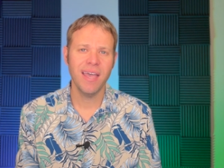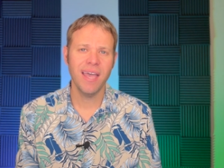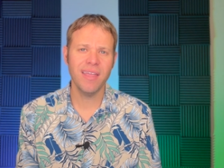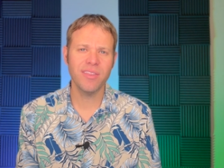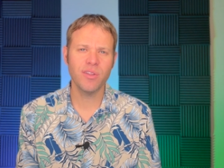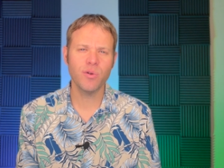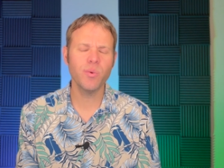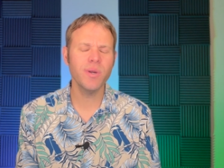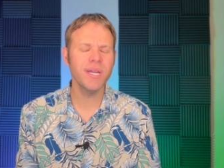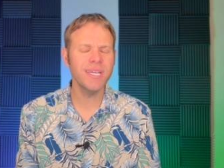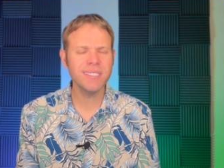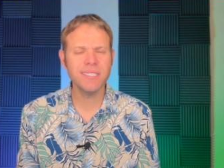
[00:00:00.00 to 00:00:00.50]

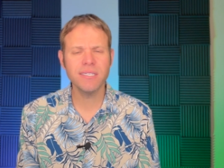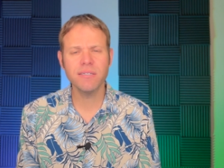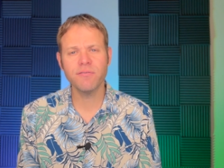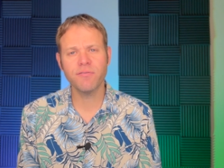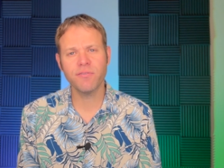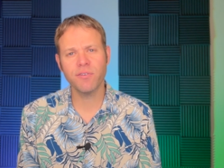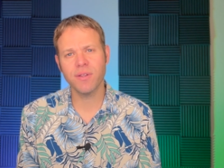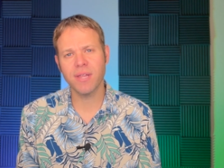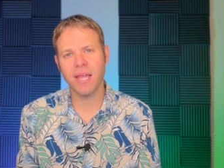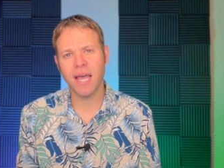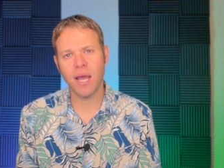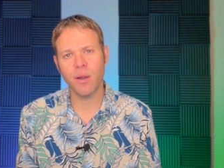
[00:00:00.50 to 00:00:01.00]
and the reason
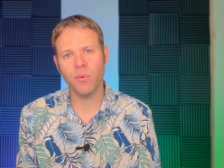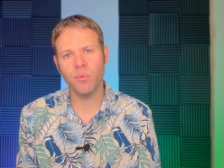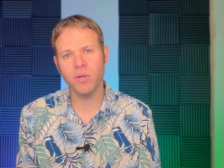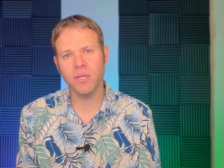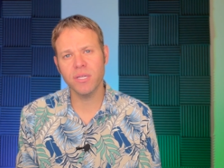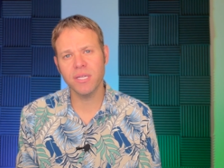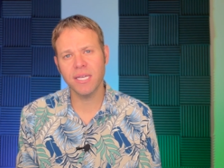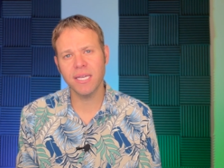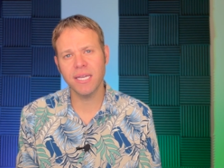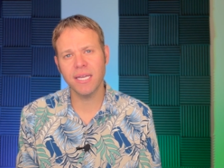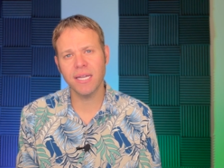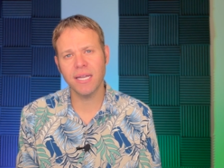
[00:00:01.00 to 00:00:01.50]
for that
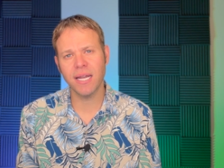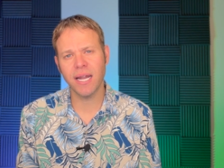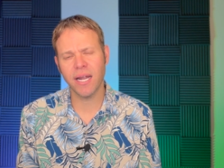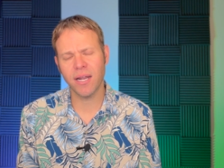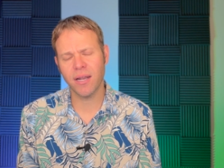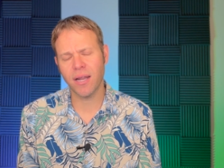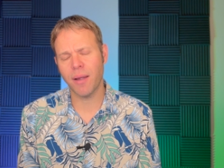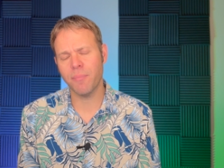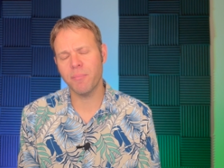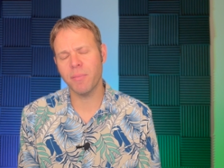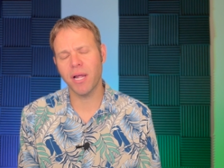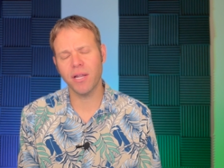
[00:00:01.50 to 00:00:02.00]
really, and
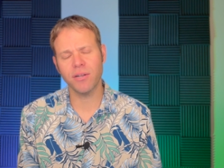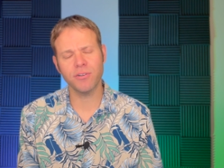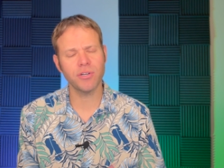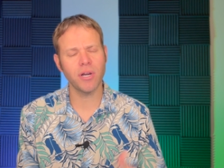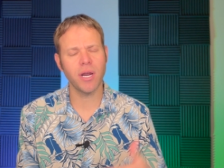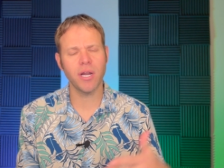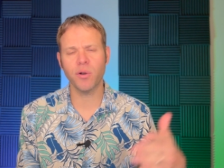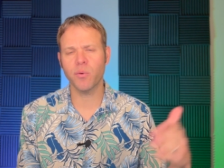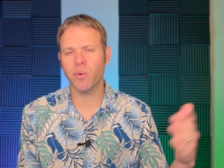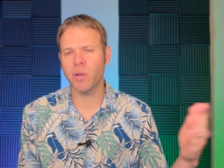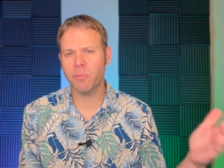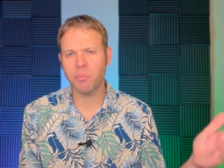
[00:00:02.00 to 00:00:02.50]
I, I'm not
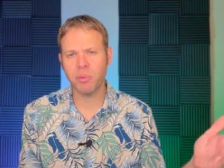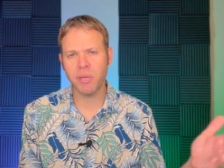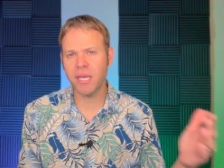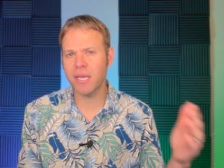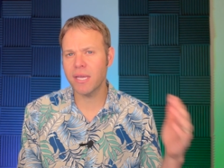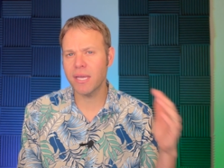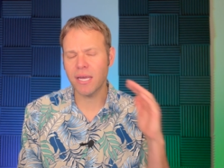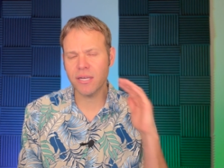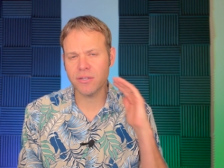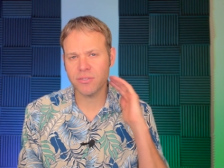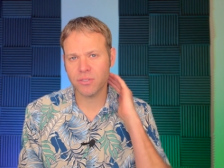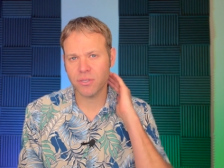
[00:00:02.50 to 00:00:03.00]
trying to
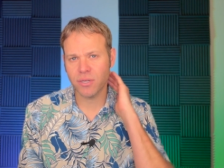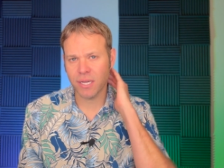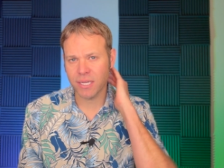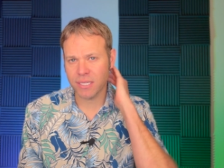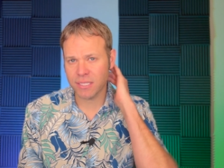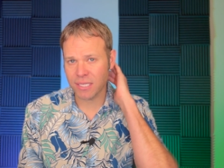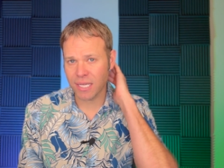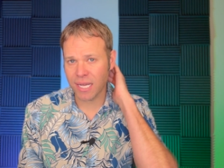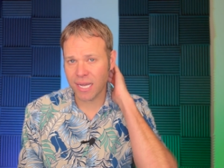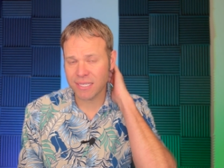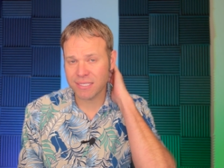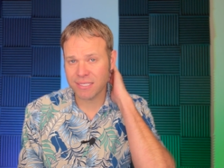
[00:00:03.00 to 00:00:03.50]
repeat
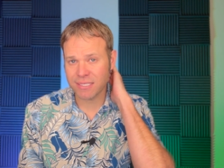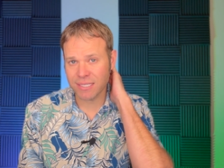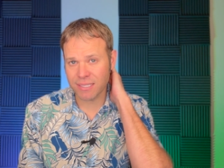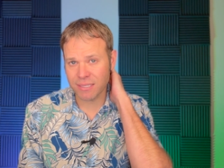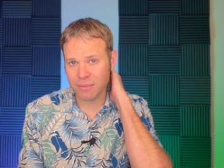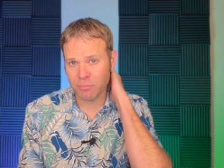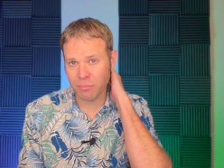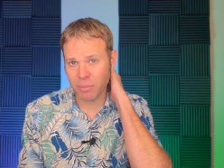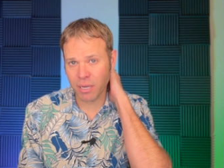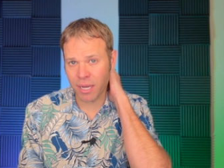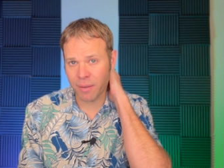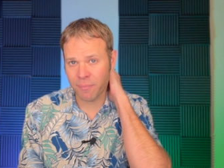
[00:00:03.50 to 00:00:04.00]
yesterday's
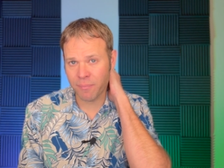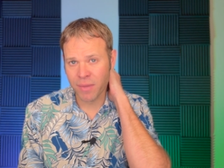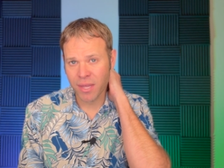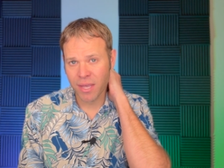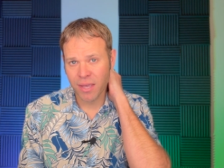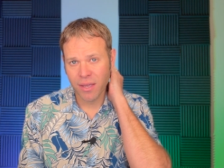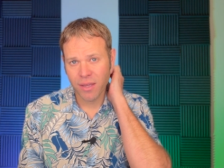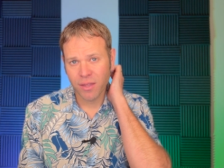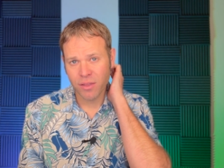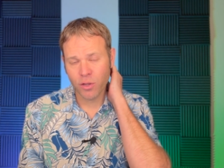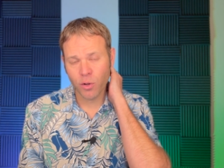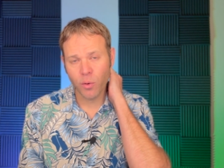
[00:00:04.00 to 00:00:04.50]
lesson, but
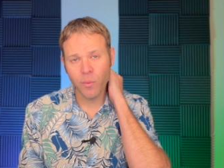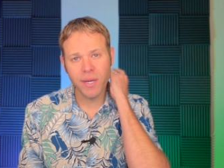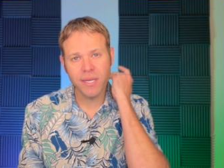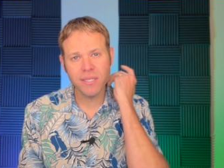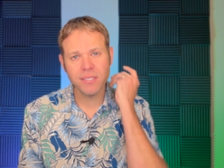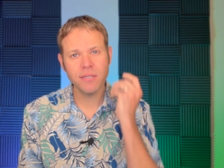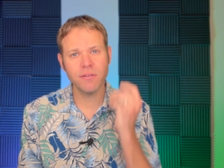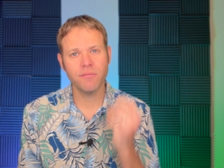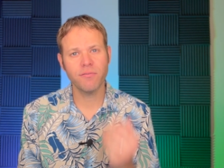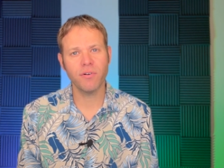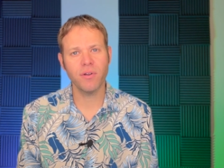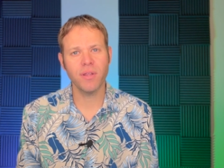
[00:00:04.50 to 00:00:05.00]
the
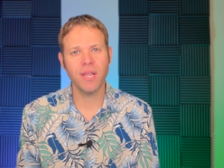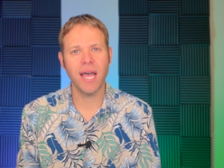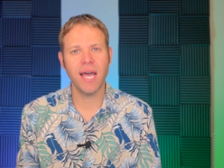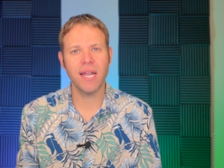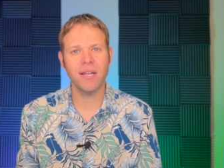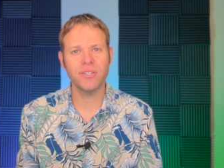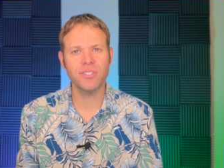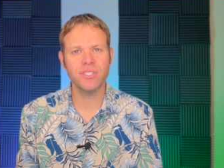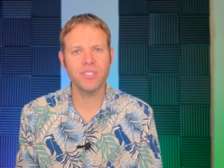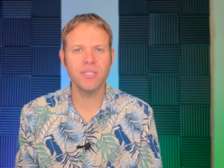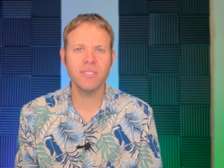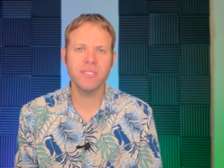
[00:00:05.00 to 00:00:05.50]
reason for
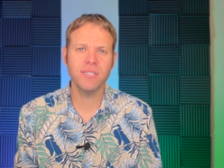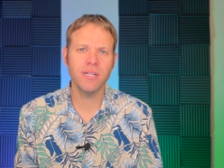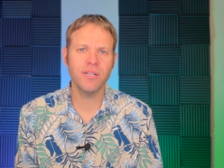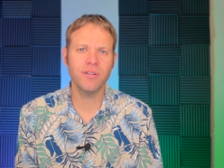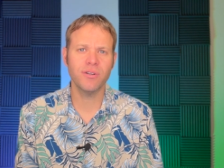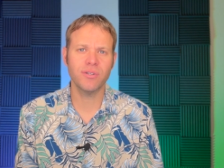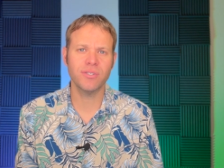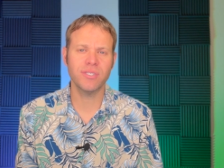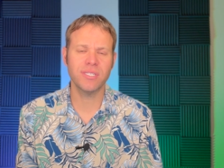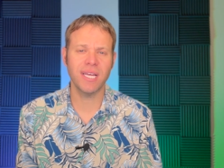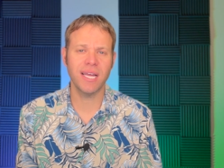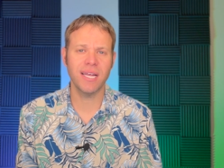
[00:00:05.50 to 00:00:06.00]
that is just
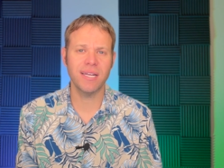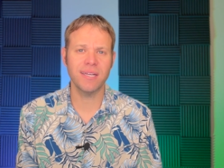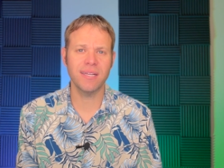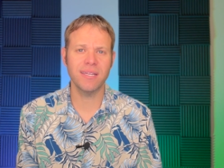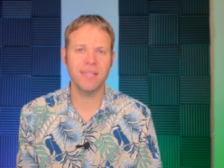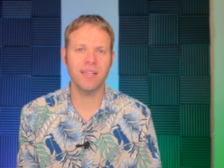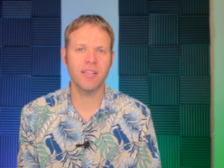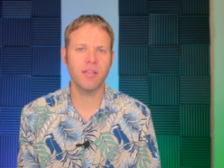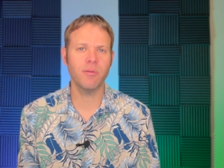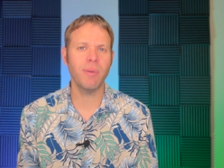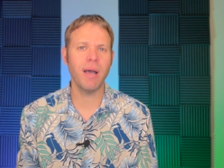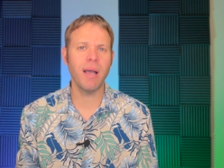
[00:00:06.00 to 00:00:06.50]
understanding
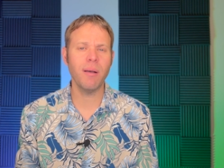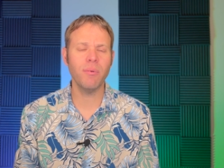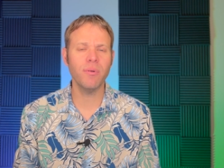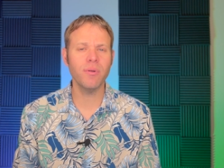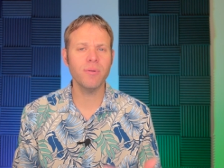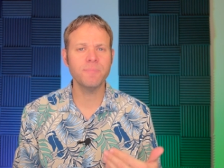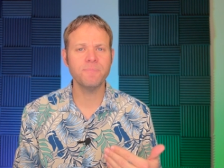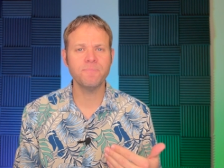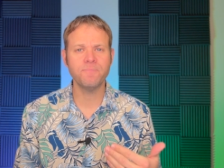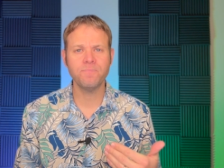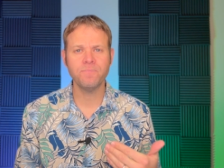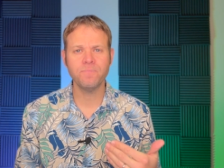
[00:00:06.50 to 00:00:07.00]
mean that the
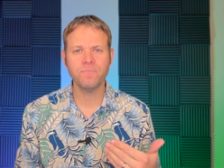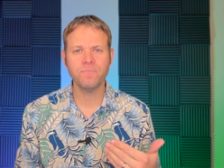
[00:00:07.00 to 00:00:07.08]
Bible